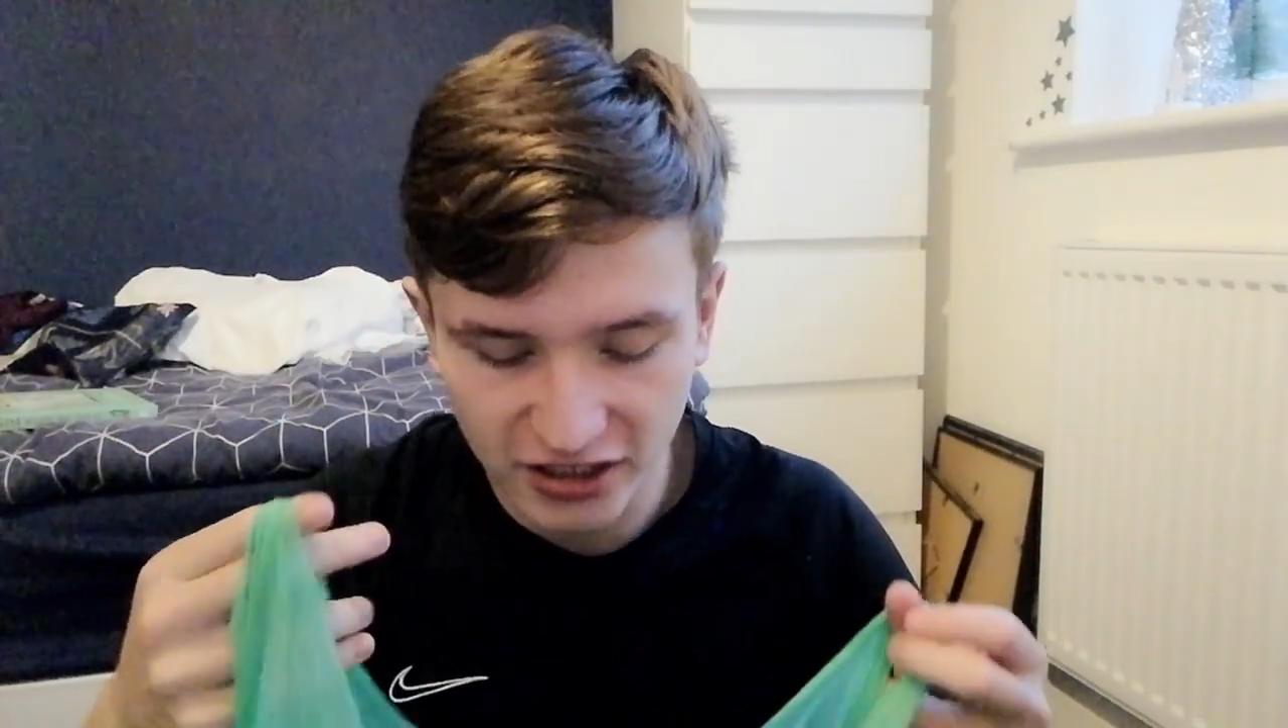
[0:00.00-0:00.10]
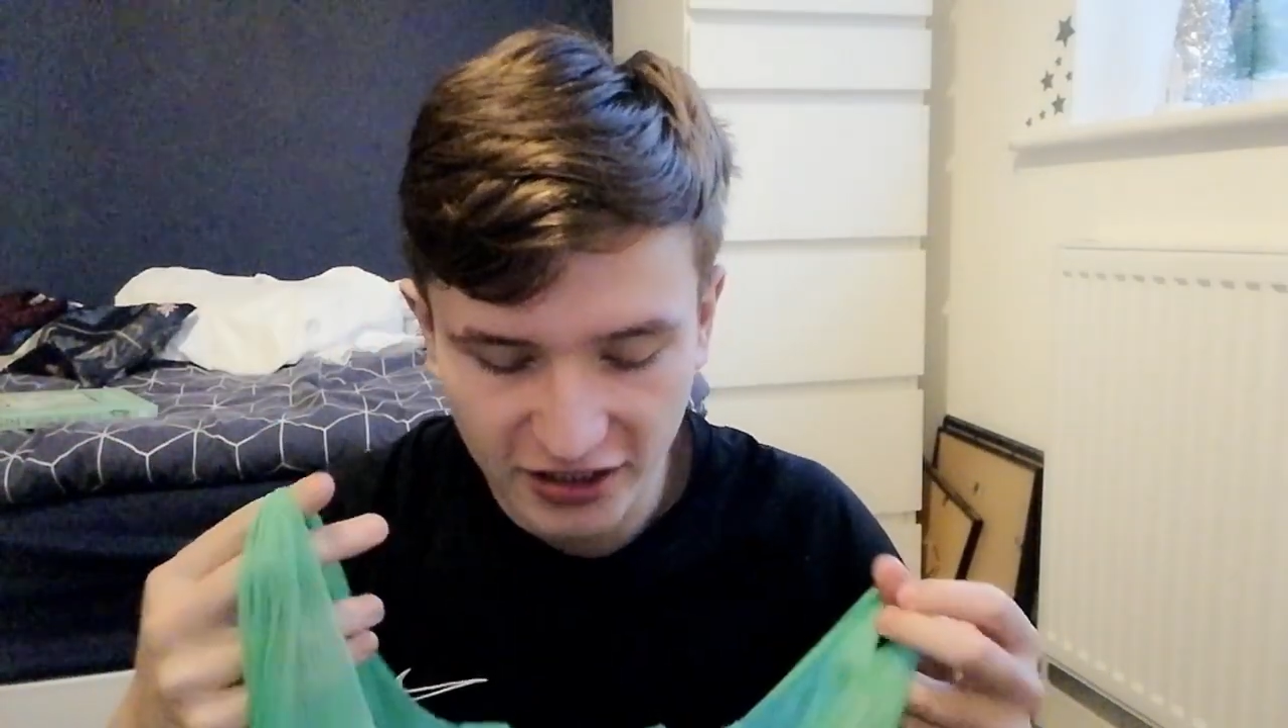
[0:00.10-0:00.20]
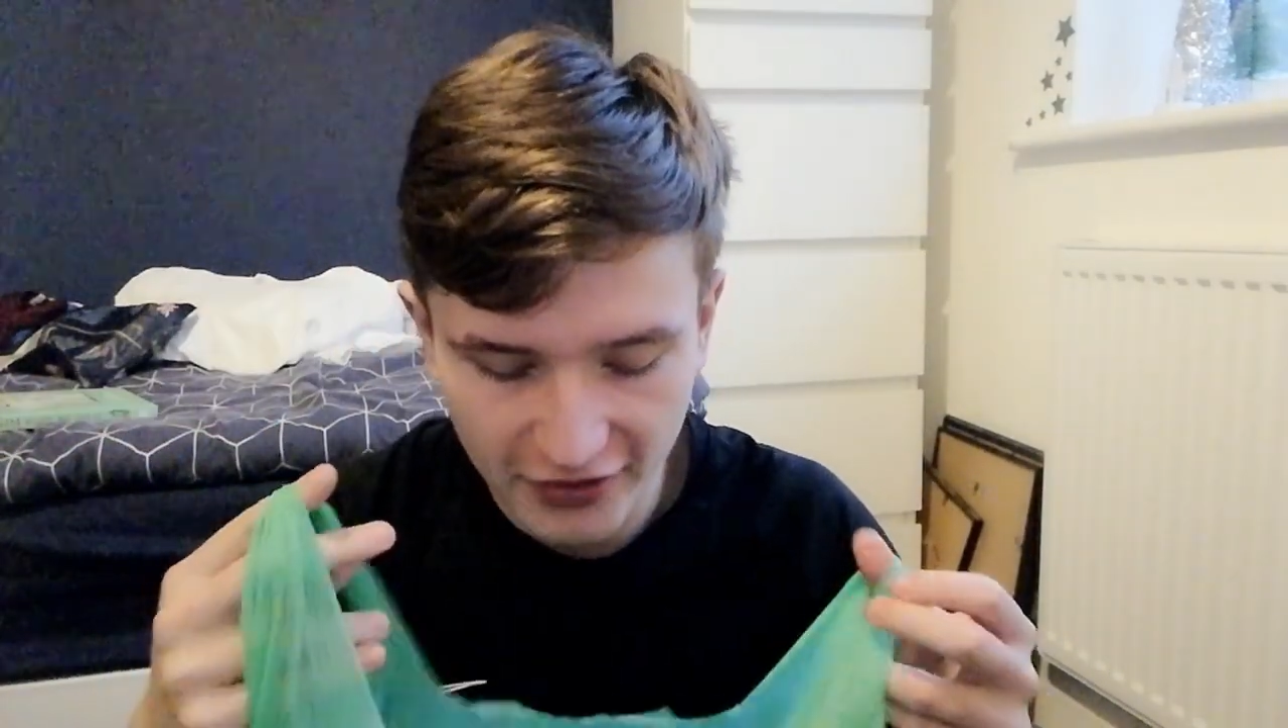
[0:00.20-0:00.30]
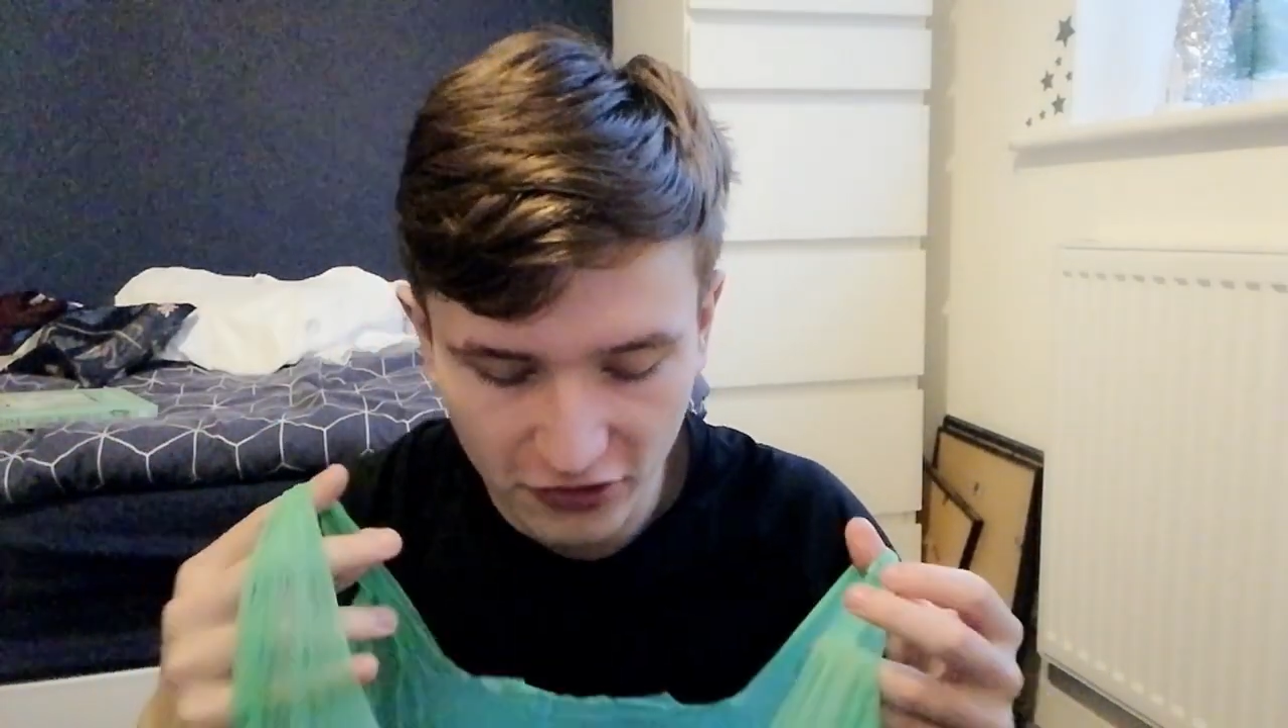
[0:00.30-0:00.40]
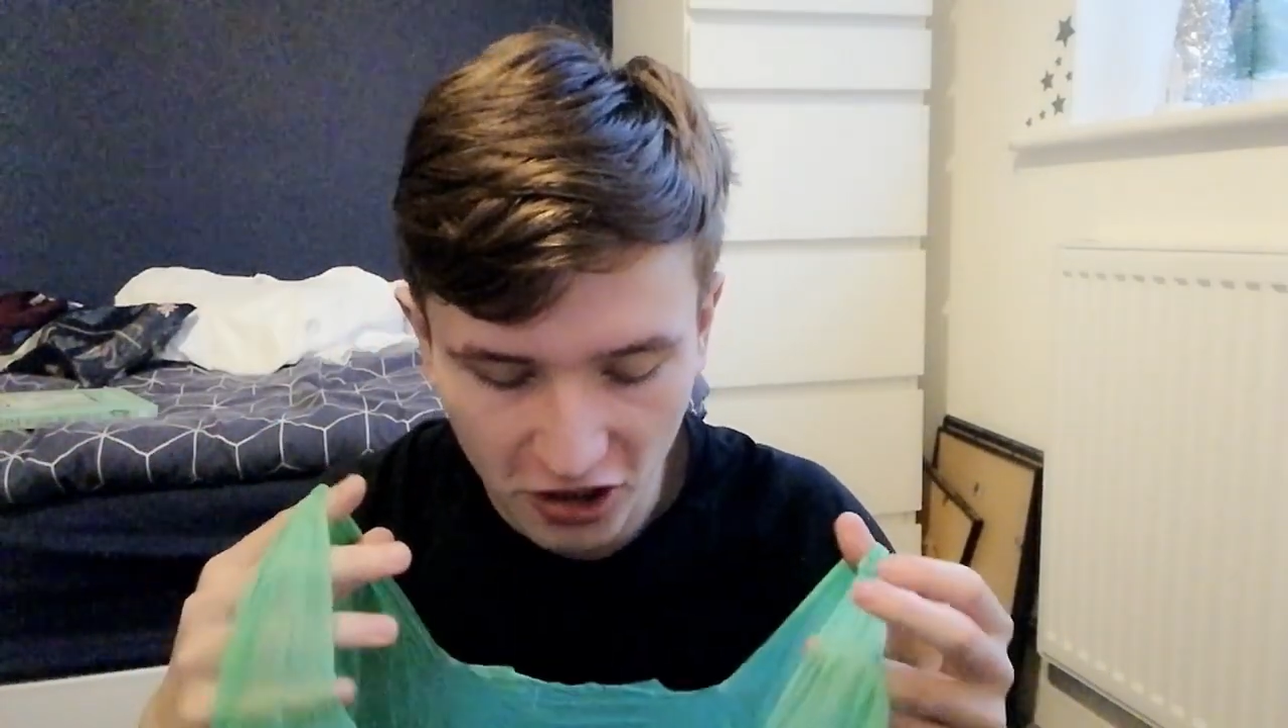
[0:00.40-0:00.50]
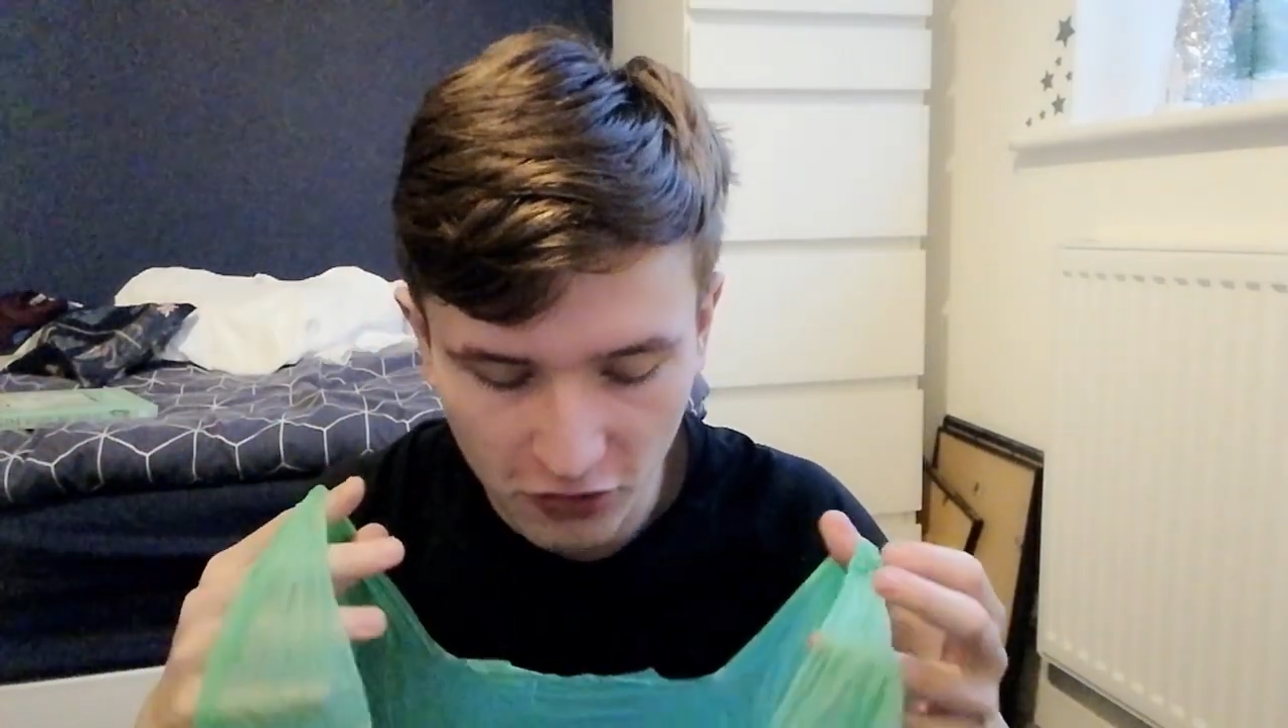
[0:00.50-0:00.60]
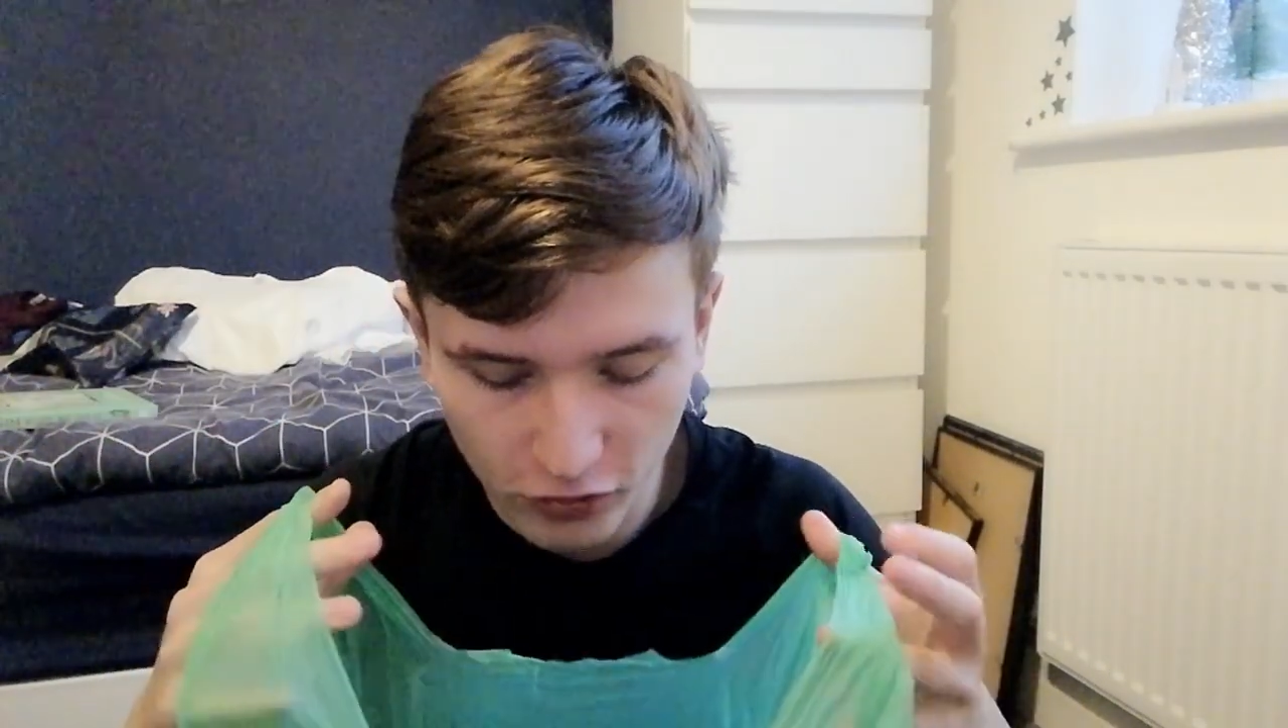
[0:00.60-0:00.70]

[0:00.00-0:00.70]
did a year ago